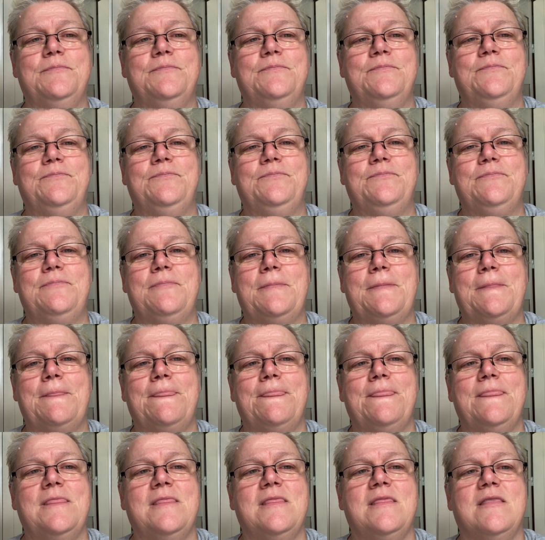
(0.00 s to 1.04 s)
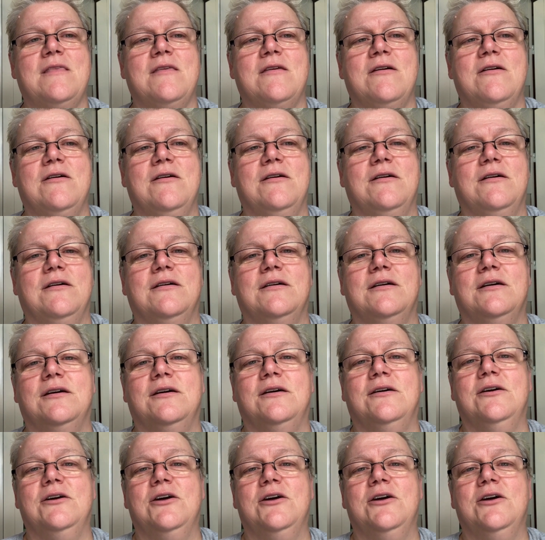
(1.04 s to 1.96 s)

Nobody speaks.